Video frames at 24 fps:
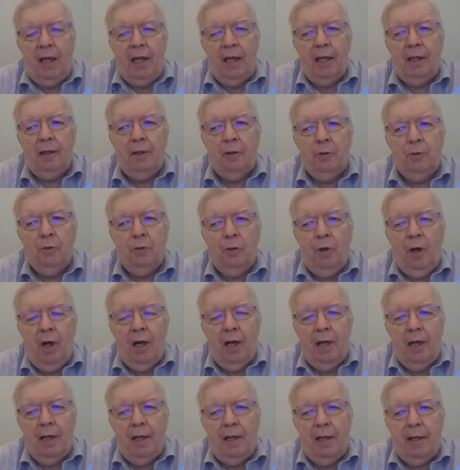Hello,
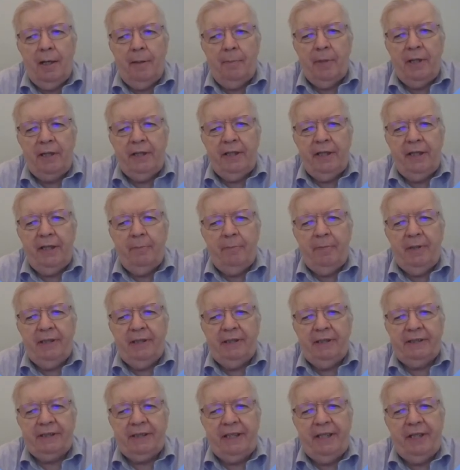my name
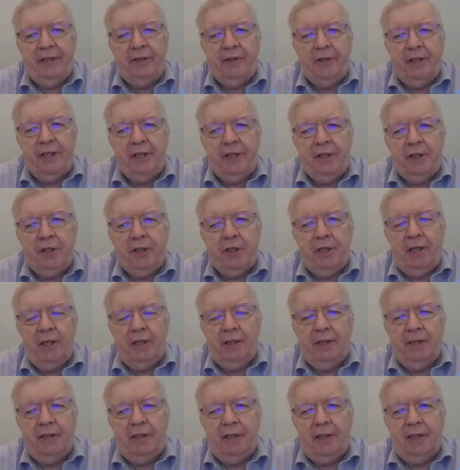is Kieran Lynch,
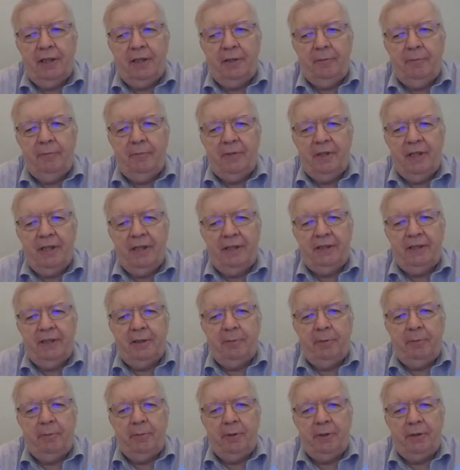and I'm delighted to
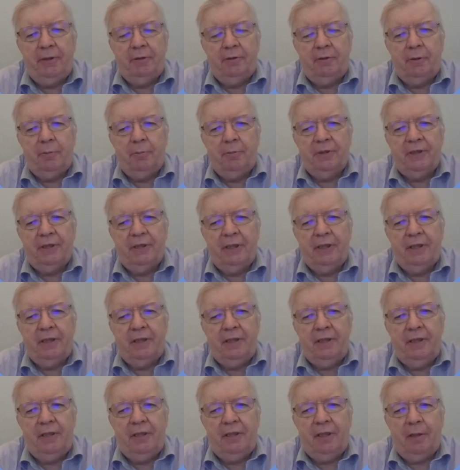be with you to present
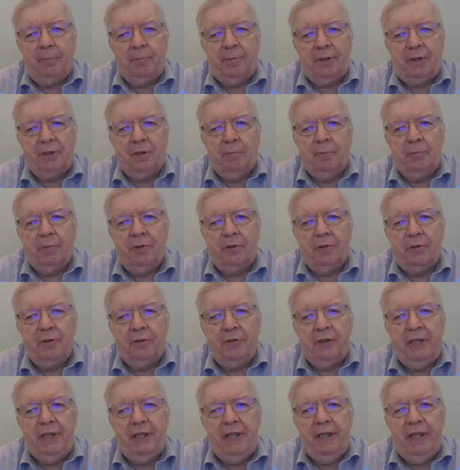topic number
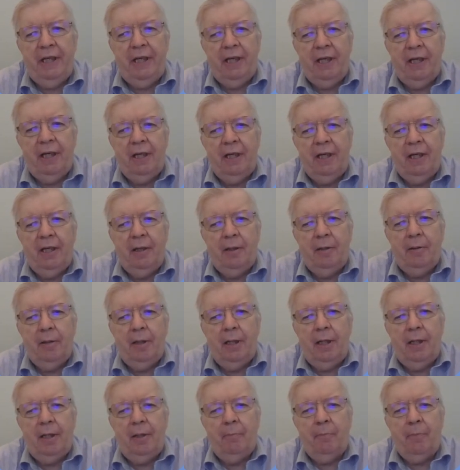three,
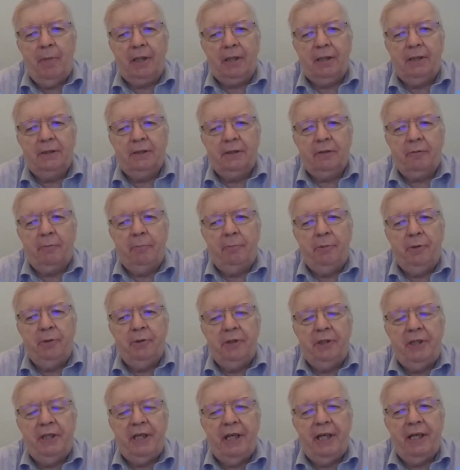models of
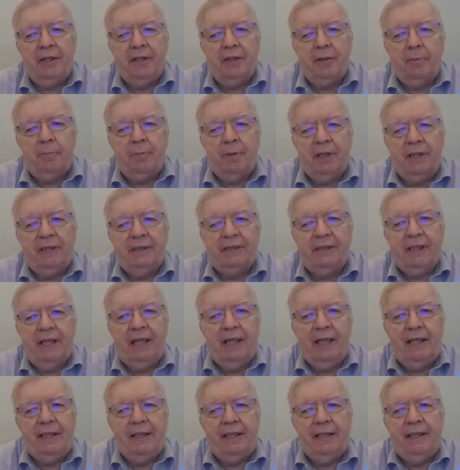community enterprise
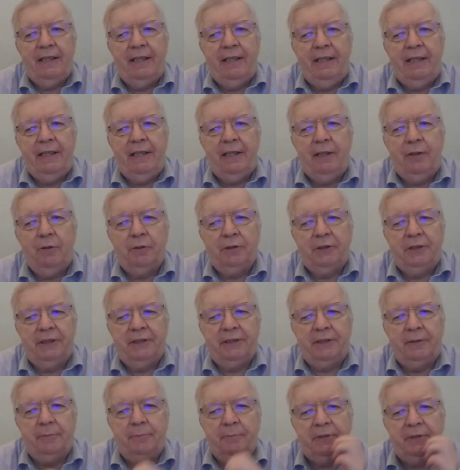and
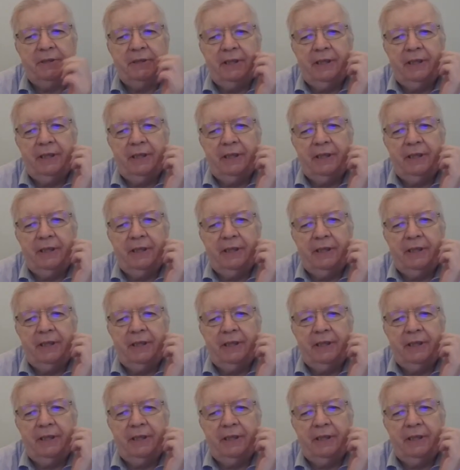ecosystems.